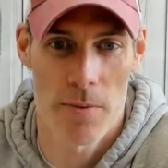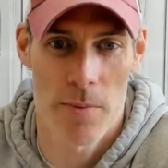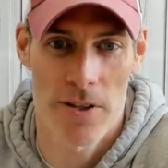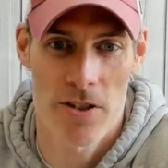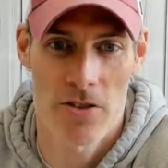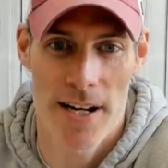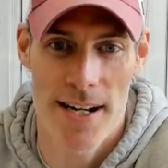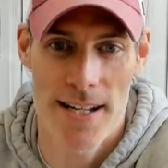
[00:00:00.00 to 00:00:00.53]
It'd be
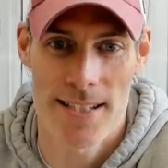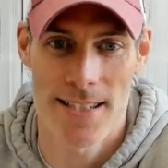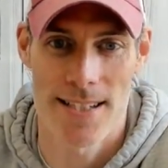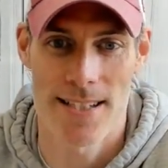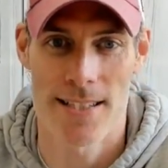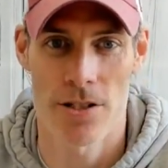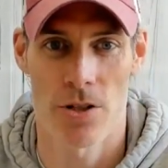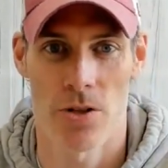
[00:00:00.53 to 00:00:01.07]
great
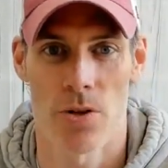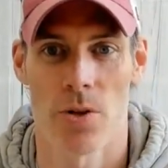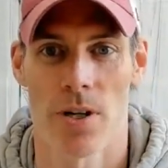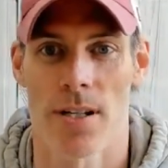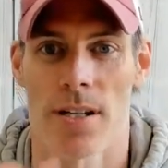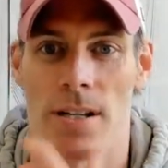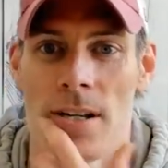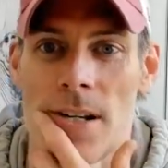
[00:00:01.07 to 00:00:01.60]
to
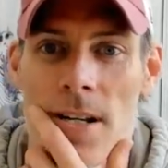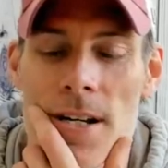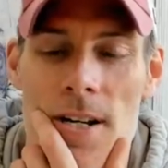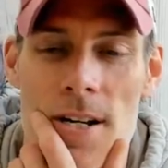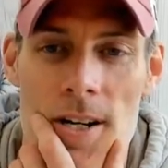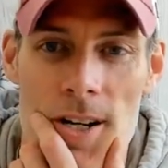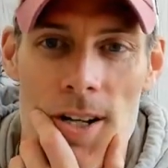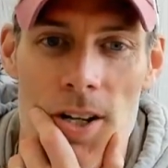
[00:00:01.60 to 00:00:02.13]

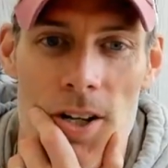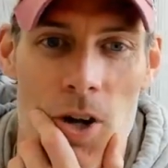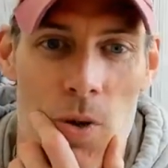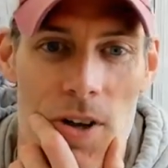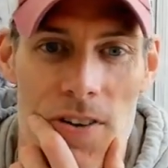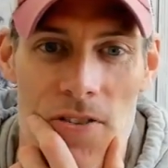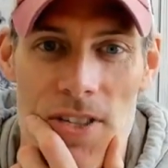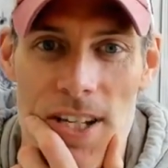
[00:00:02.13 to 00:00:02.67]
know
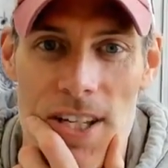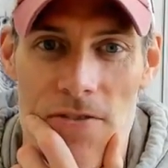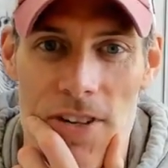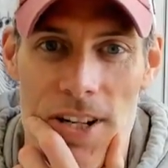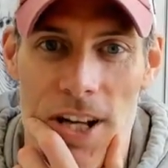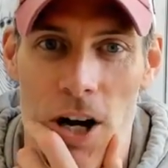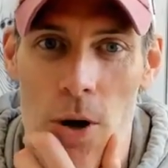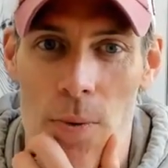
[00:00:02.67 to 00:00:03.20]
that you've seen the
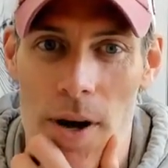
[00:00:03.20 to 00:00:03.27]
video